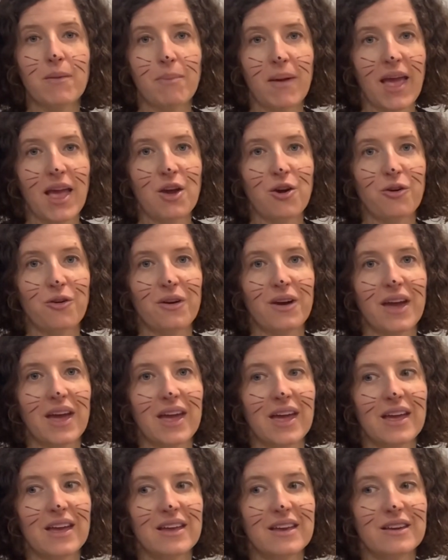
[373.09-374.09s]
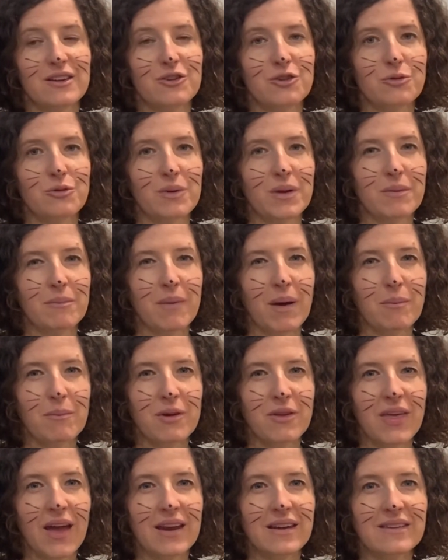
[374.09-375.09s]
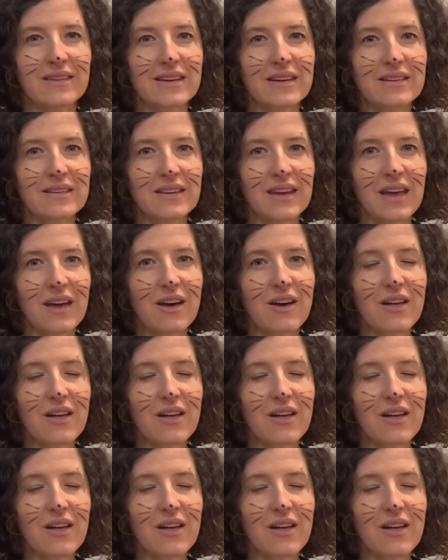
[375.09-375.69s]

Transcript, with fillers: bakery? Remember that detail?